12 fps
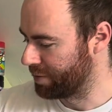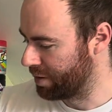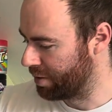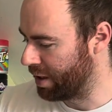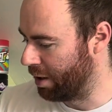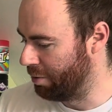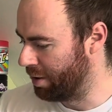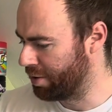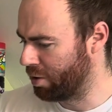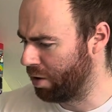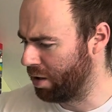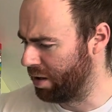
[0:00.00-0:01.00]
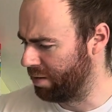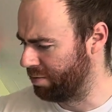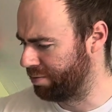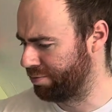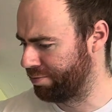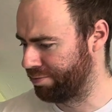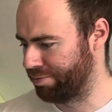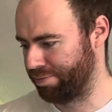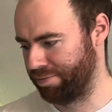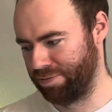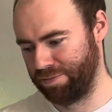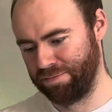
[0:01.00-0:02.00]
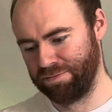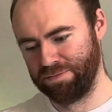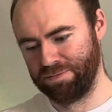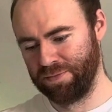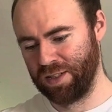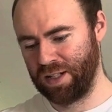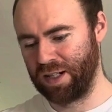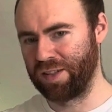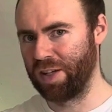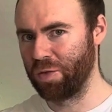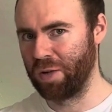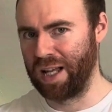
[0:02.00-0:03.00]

So, it's got I tell you what,